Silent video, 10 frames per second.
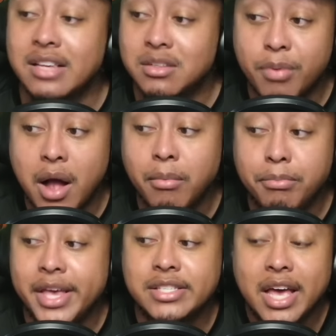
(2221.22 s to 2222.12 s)
The problem
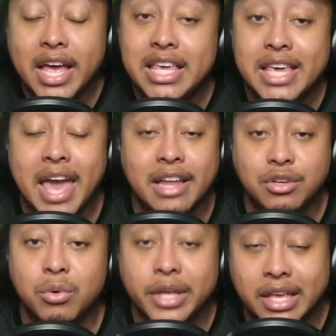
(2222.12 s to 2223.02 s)
is he can't
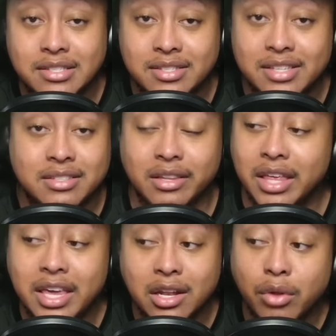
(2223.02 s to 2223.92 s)
do it consistently.
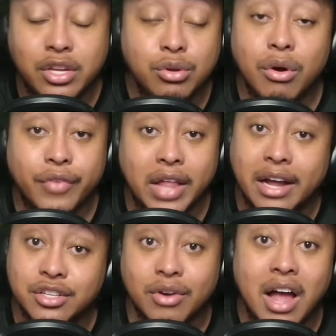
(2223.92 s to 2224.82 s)
He can only do it for
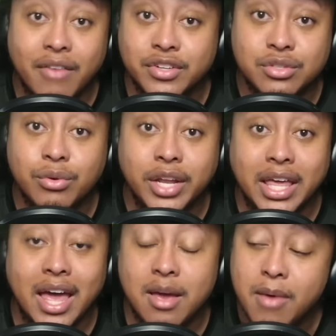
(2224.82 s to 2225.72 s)
like a drive or two in the
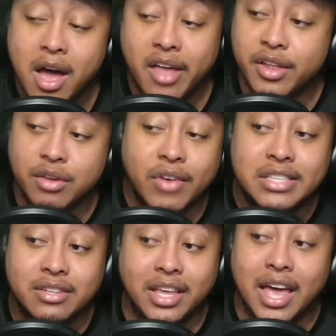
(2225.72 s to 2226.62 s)
game, and then the
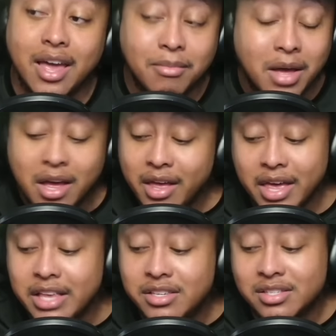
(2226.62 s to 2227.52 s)
rest of the game,
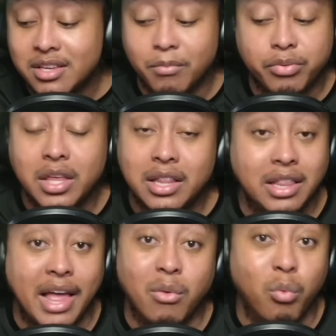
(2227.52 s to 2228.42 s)
he just completely
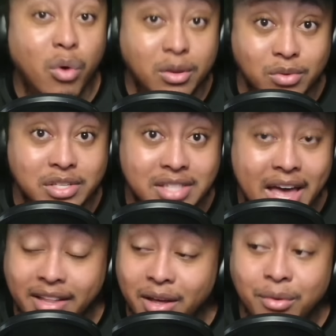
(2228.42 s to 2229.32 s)
like, what was
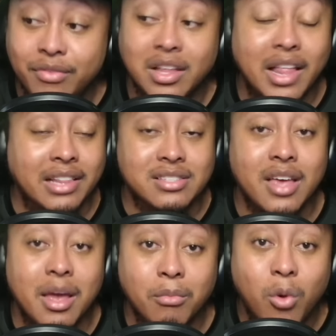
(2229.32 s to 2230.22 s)
that? They don't even look like the
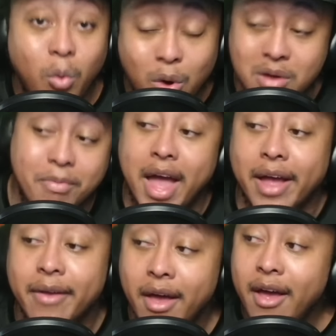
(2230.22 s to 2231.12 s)
same
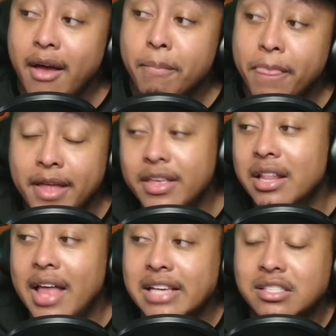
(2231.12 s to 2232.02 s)
quarterback. And
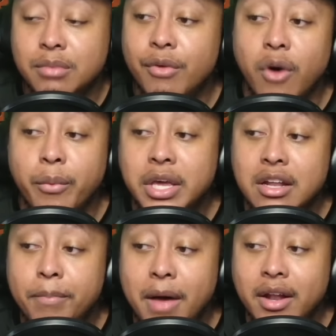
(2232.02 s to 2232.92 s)
then lastly, before we get
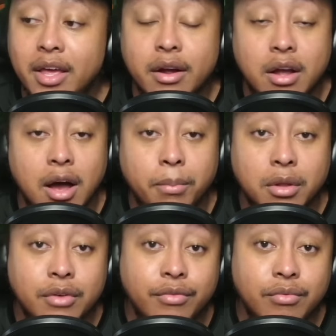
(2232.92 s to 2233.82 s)
up out of here, a
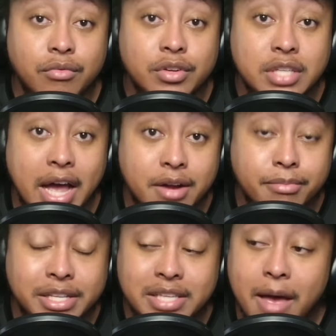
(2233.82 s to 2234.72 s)
couple of
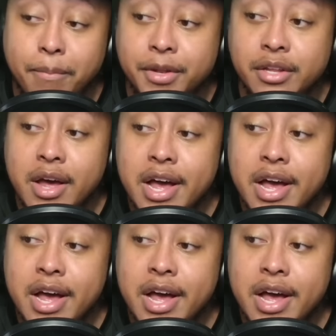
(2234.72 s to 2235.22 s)
retirements happening.